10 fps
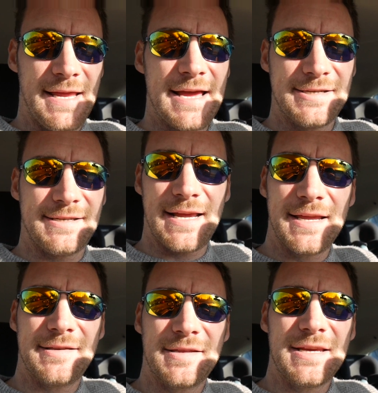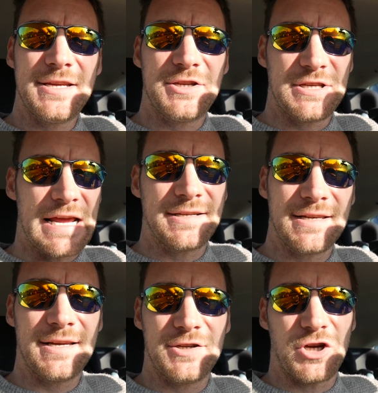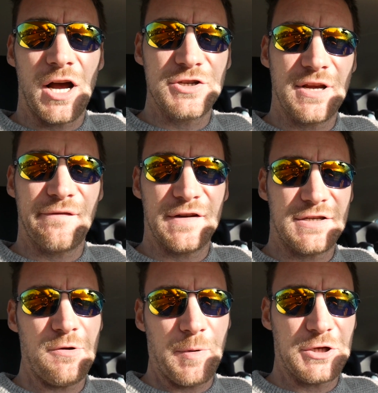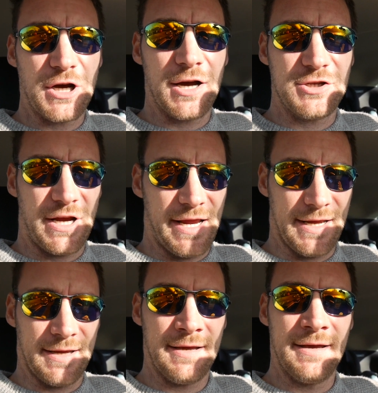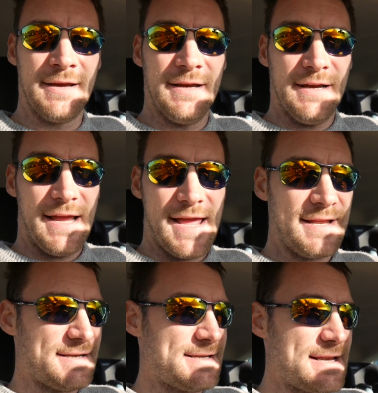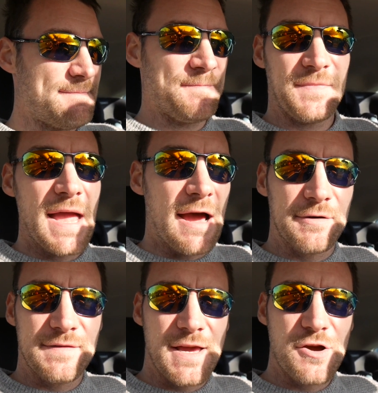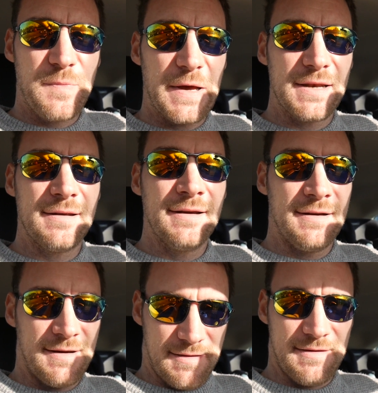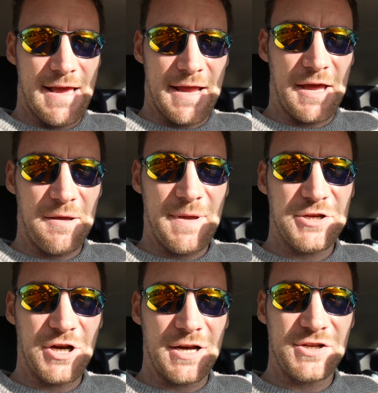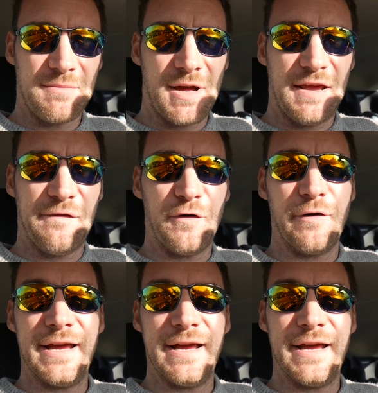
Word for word: Yes, it's the Tesla charging for supercharging. It's out in the open. They're gonna be charging money for